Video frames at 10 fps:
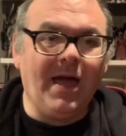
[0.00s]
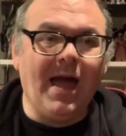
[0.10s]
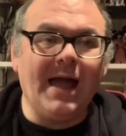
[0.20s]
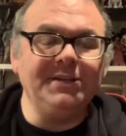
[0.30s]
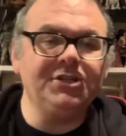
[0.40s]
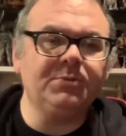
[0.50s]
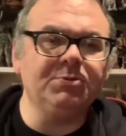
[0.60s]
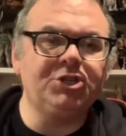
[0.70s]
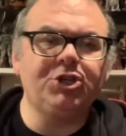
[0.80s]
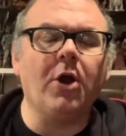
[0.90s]
I just was
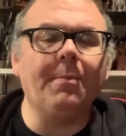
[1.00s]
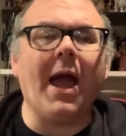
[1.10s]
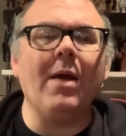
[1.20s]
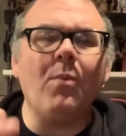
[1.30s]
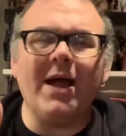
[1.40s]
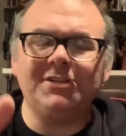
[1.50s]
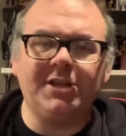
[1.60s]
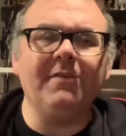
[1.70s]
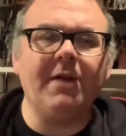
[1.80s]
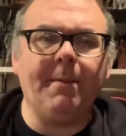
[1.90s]
charmed. I watched
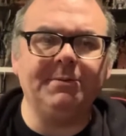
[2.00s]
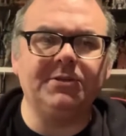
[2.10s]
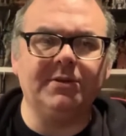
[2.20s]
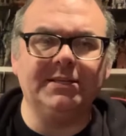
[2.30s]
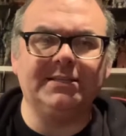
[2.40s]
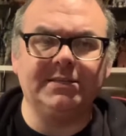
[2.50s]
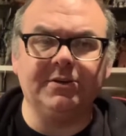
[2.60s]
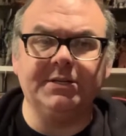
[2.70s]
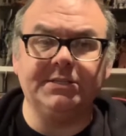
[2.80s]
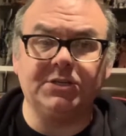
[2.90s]
every episode of this
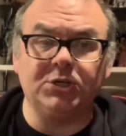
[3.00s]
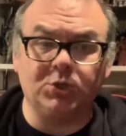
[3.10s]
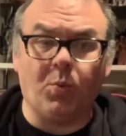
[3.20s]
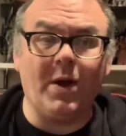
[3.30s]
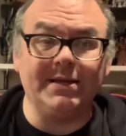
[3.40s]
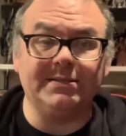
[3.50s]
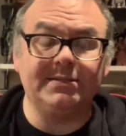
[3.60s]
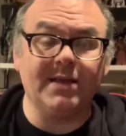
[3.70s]
series twice.